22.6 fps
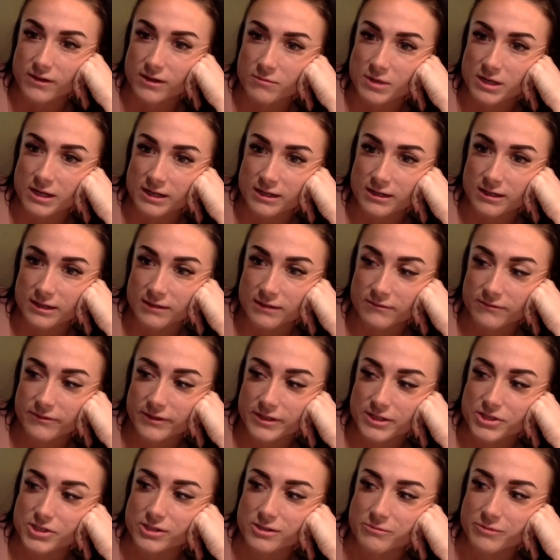but I have
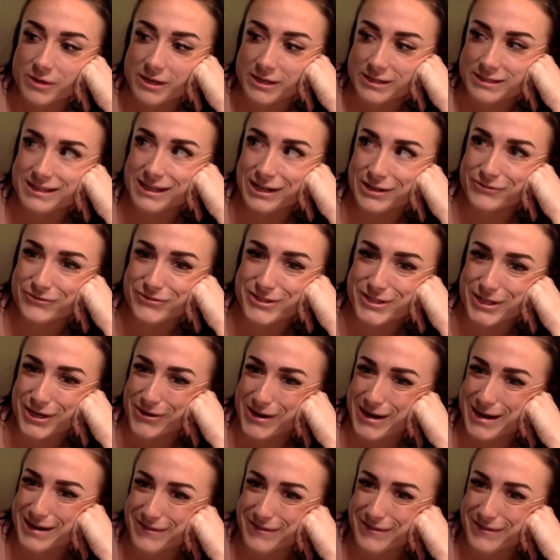injured myself. So